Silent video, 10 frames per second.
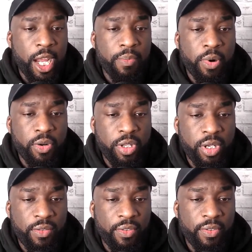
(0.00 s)
Bro, did
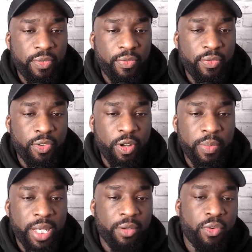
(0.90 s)
you ever thought of
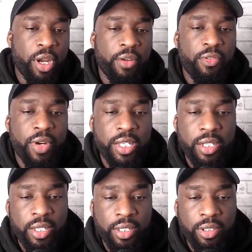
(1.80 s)
being a writer for
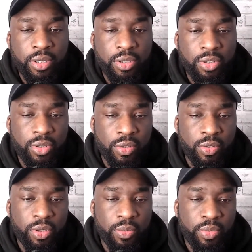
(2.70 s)
wrestling? You do so
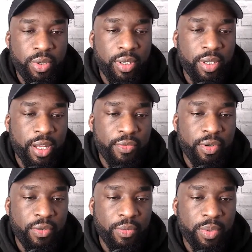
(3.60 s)
good and brilliant. Have
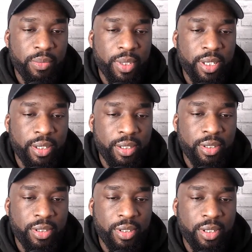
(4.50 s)
Rhea Ripley and Becky
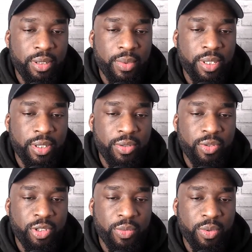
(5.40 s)
Lynch like that. That's an
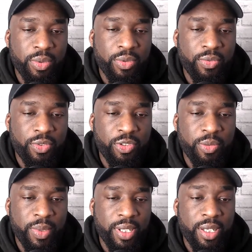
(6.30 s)
toast moment.
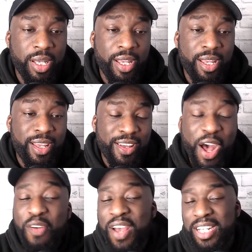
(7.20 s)
Respect.
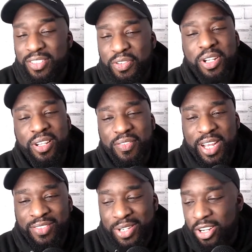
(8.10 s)
Thanks for the
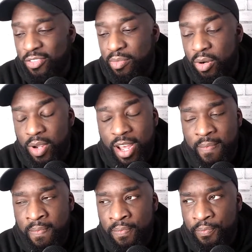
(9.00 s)
love,
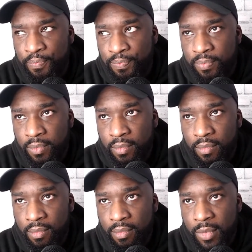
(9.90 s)
bro.
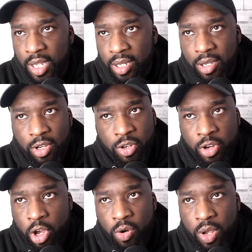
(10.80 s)

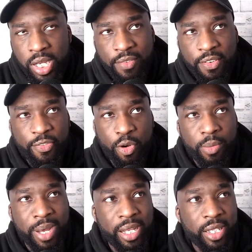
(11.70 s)
No, I never thought
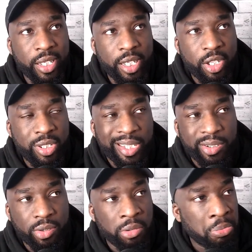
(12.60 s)
about it
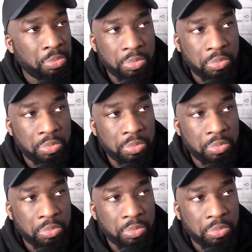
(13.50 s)
until.